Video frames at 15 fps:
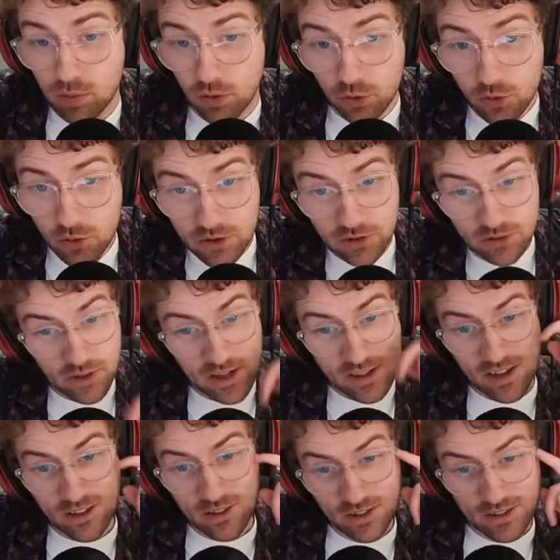Dude, there's
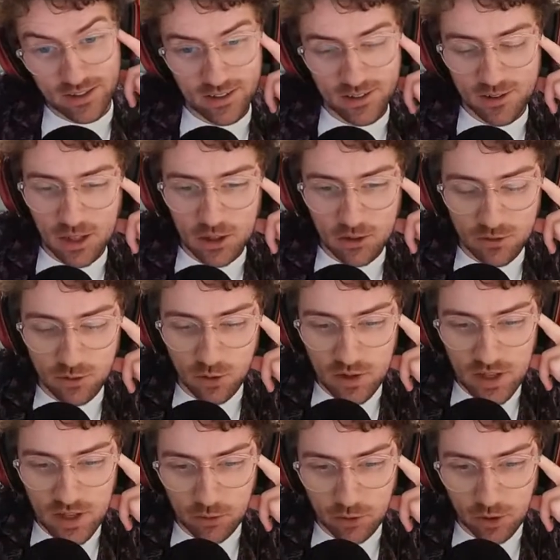a few
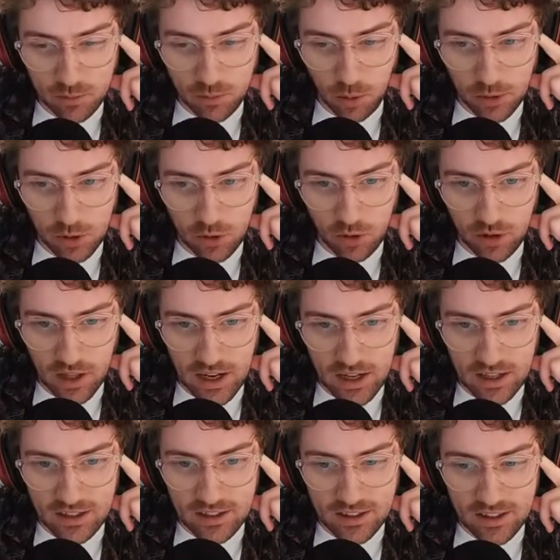games you could probably call A.
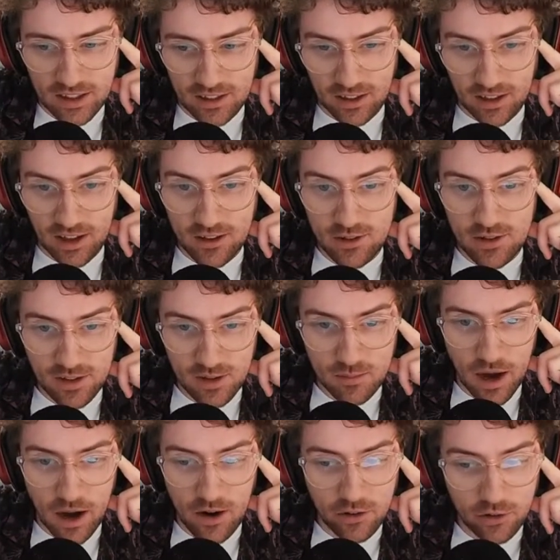Like, I actually think
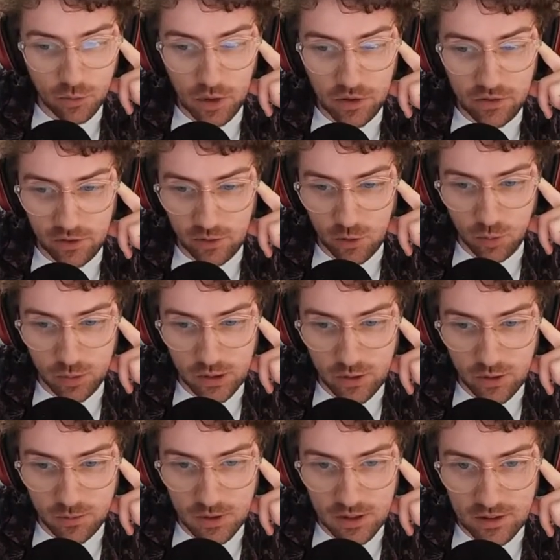Mariners Western could be
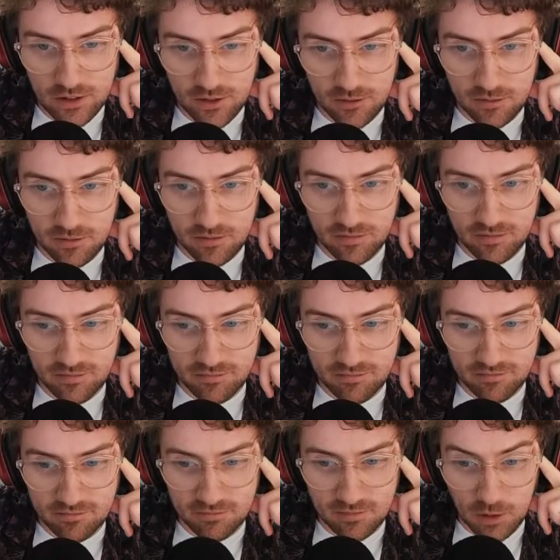good because of
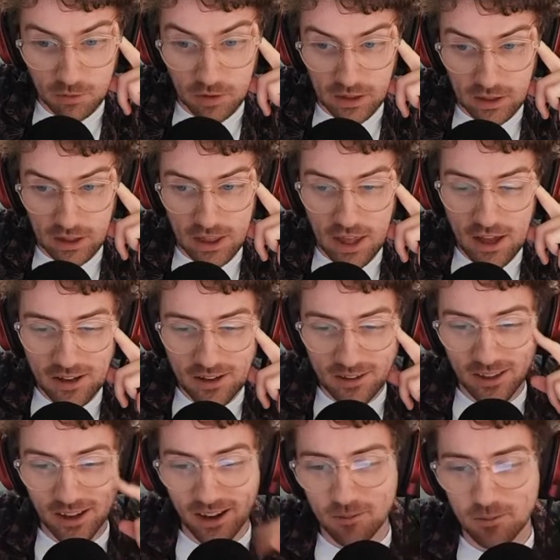the fact that
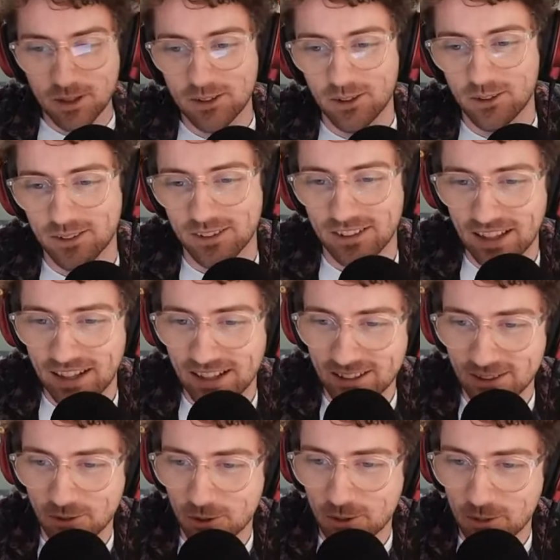they are pretty close on the ladder
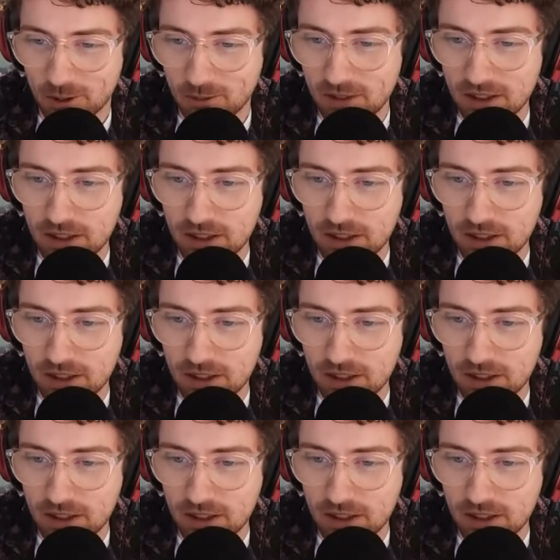towards the bottom.